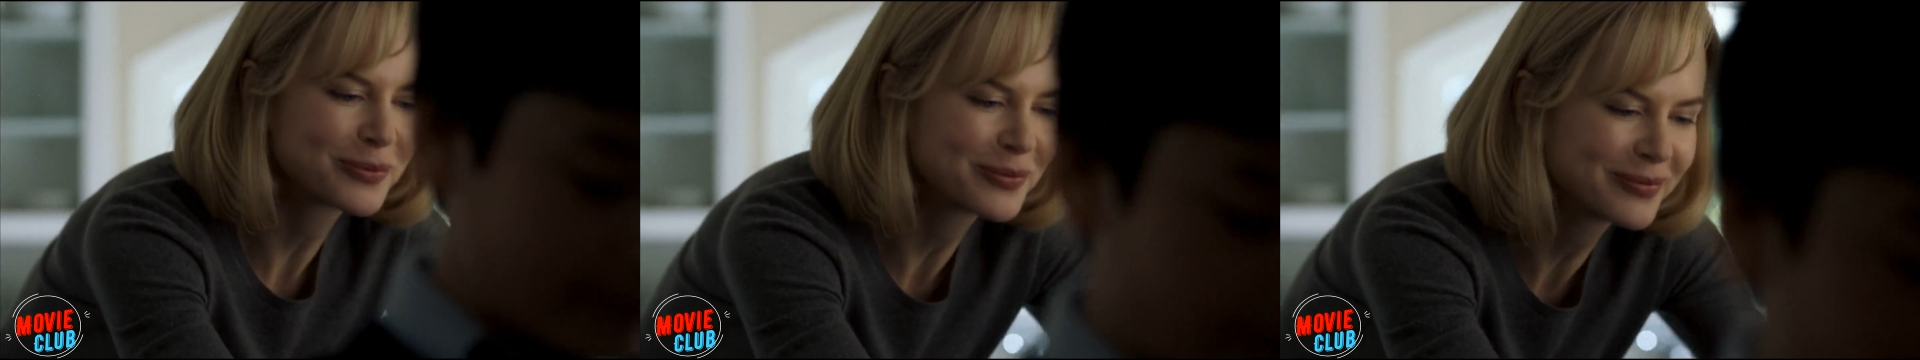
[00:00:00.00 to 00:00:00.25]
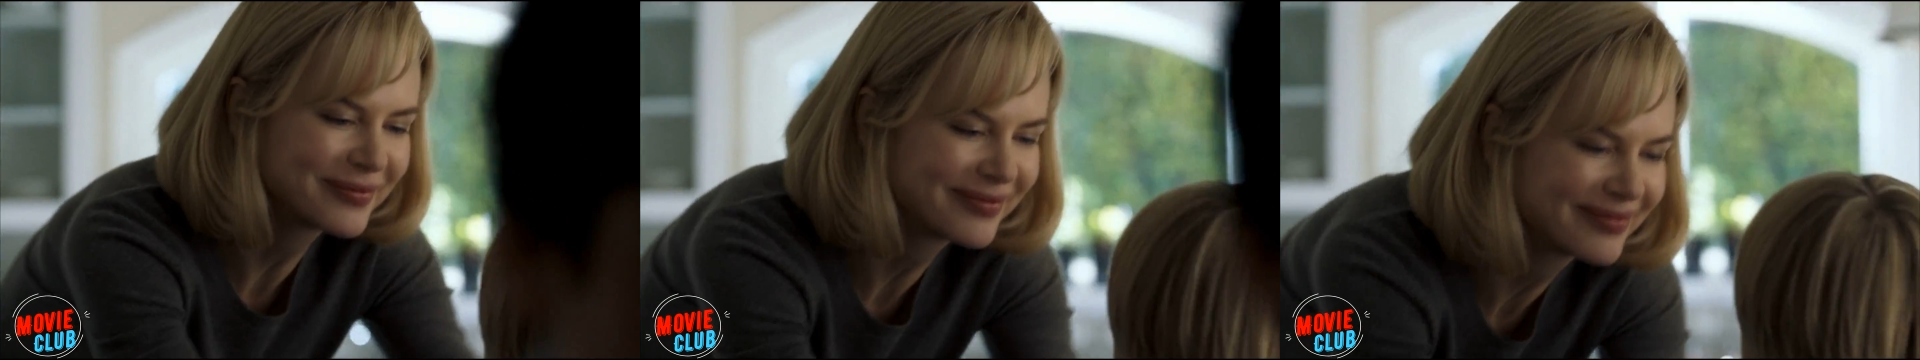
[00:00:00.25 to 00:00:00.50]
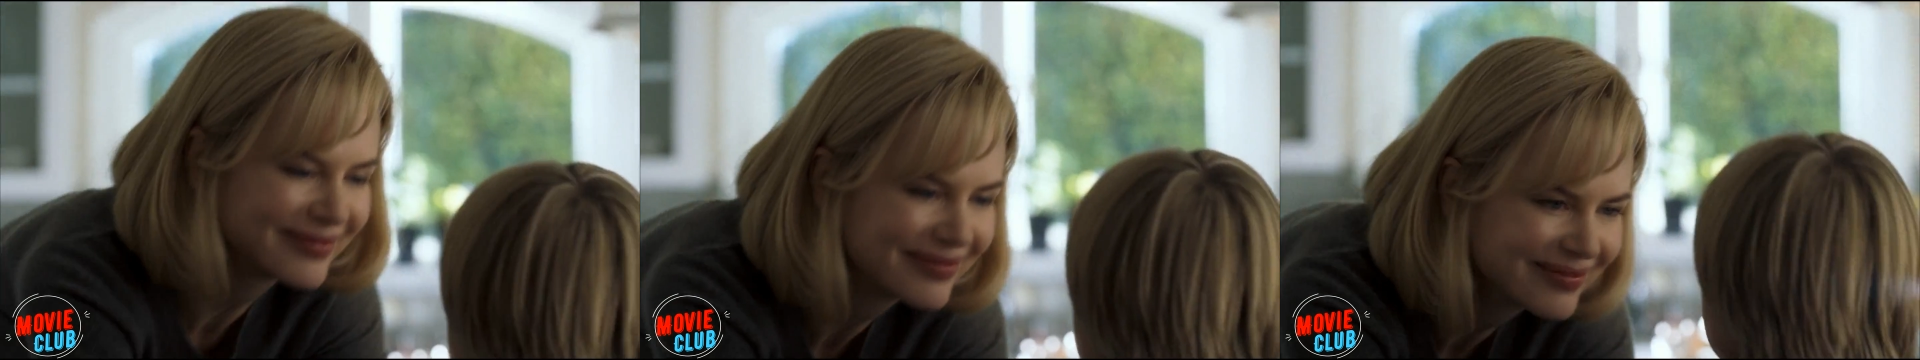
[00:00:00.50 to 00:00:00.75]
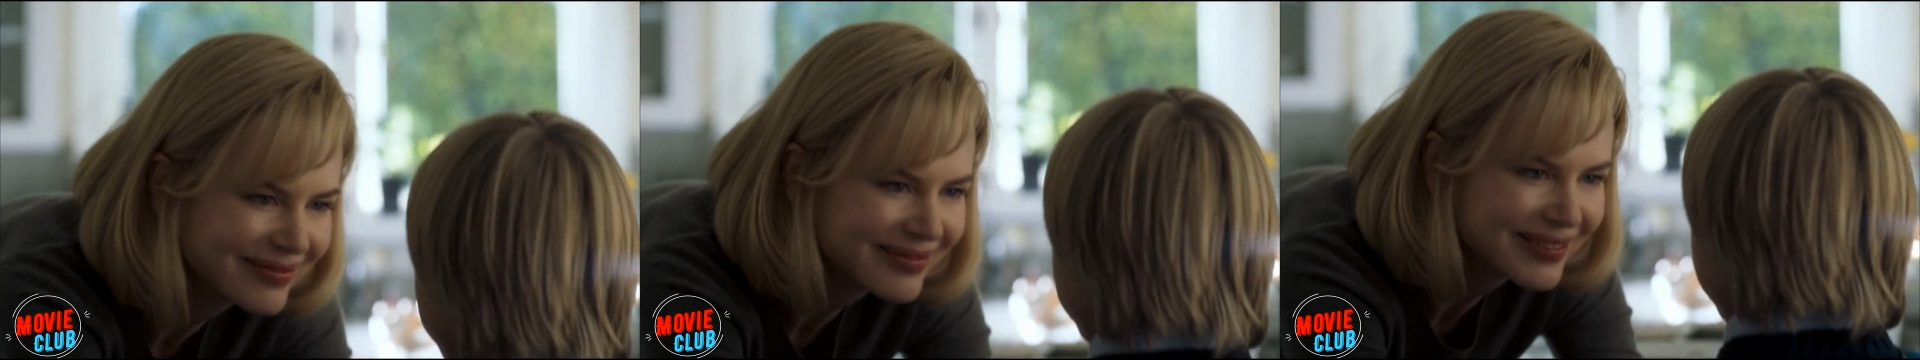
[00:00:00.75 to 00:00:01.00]
all the way to
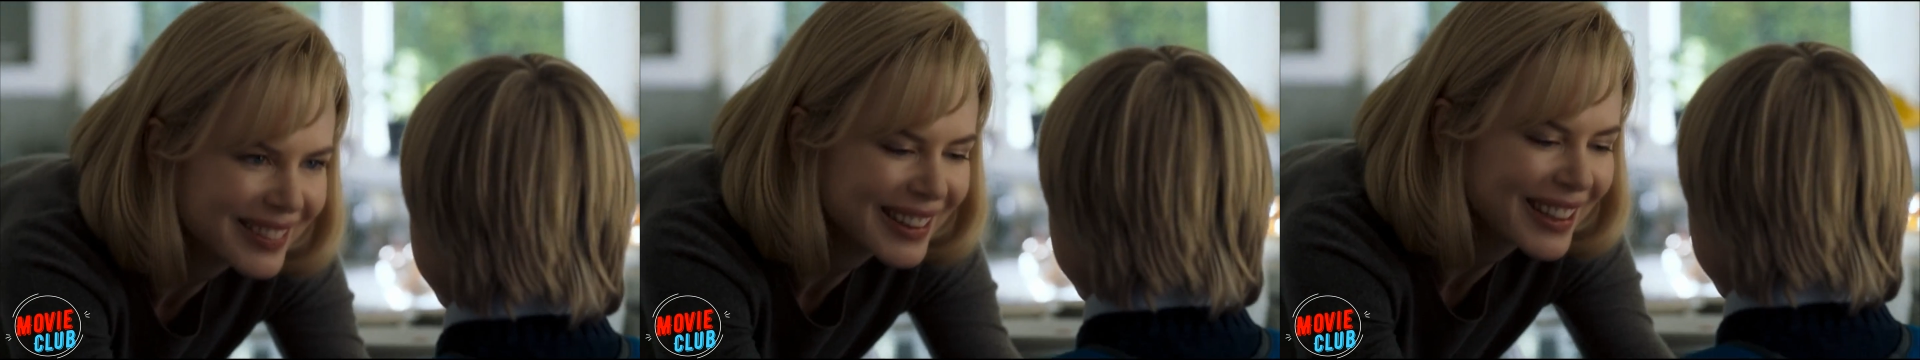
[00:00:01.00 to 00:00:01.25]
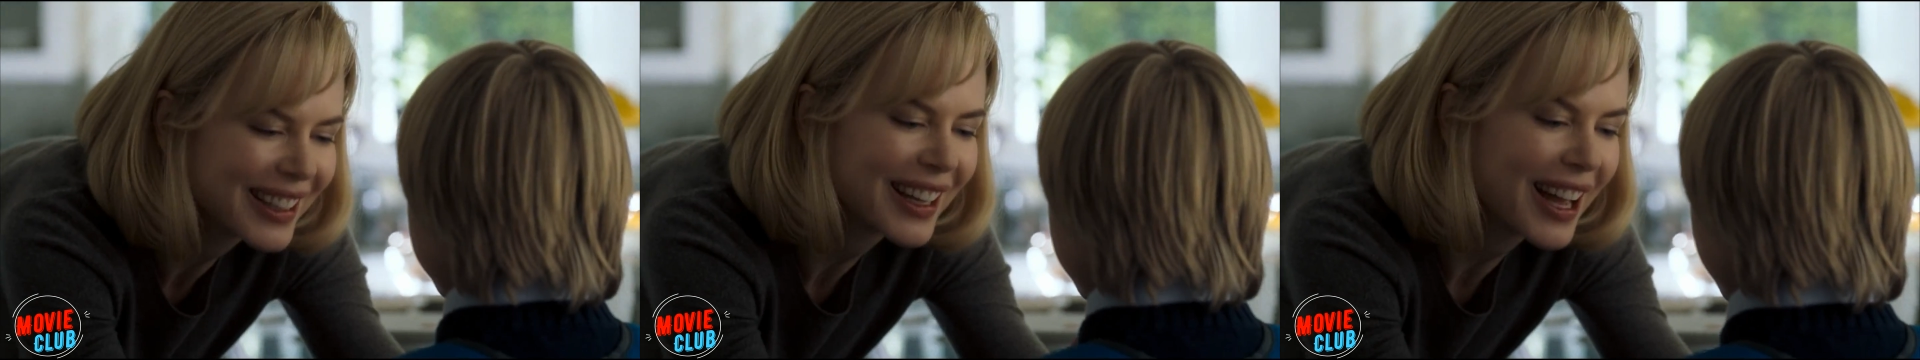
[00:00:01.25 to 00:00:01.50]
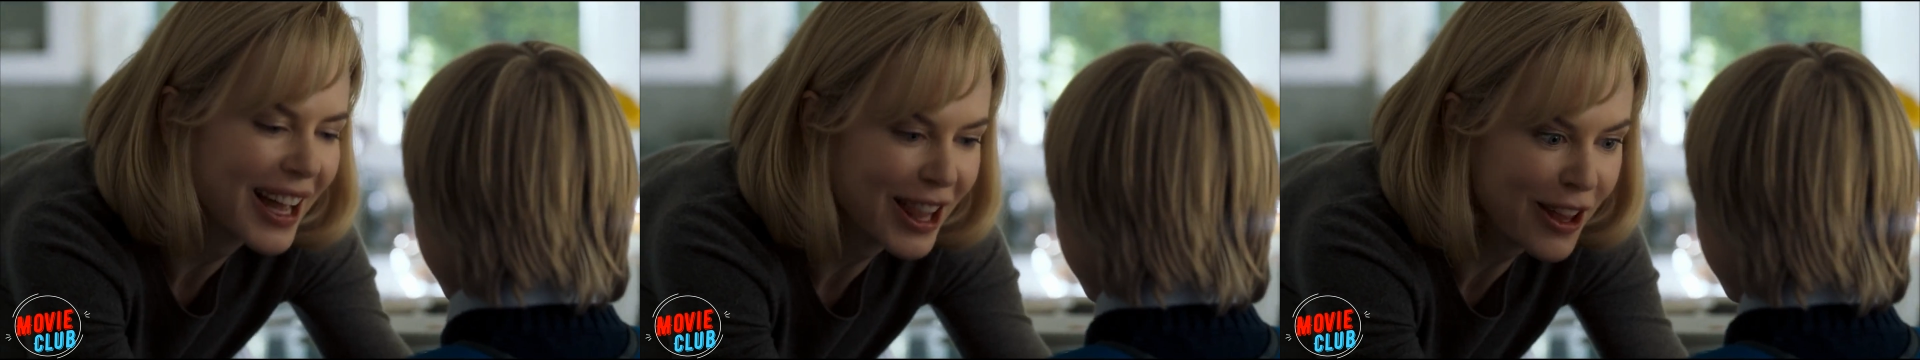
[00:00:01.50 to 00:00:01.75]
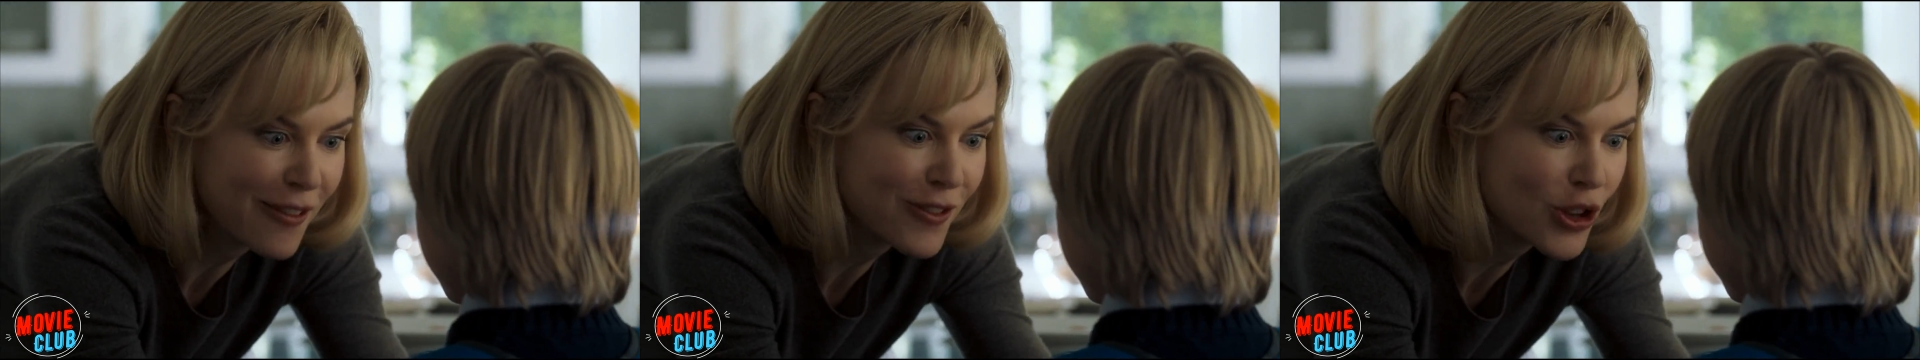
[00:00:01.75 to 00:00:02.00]
the end.
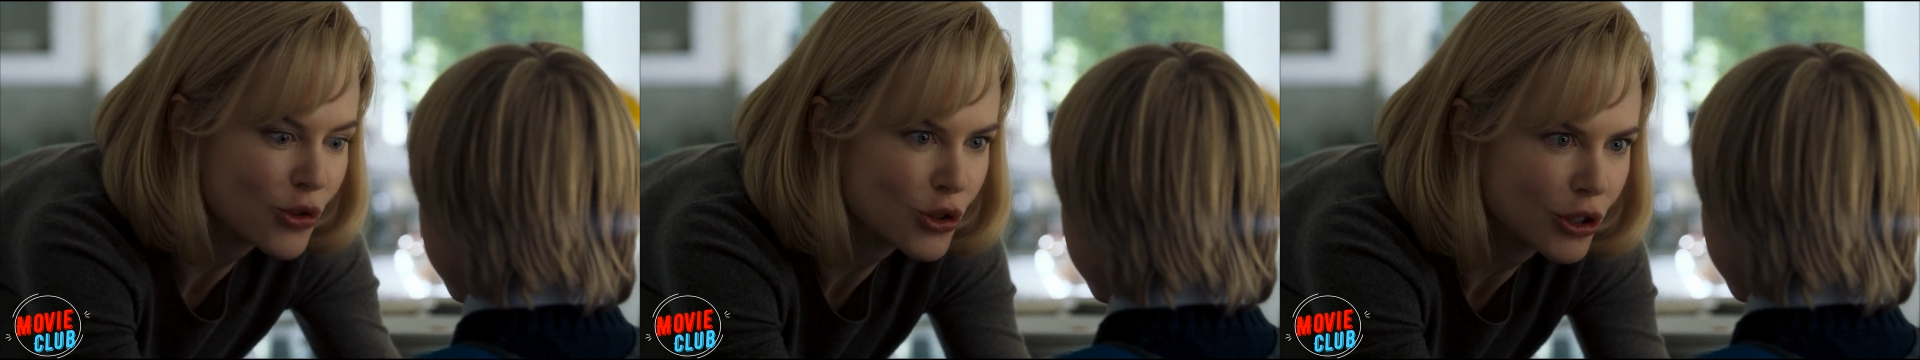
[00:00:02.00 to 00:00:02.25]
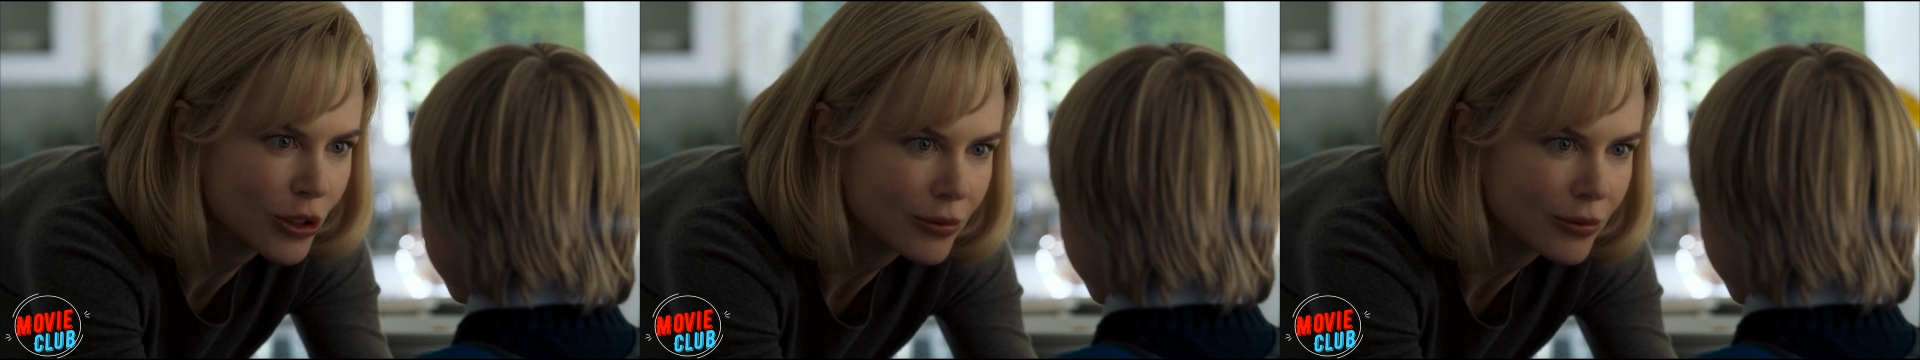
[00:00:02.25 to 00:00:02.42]
Write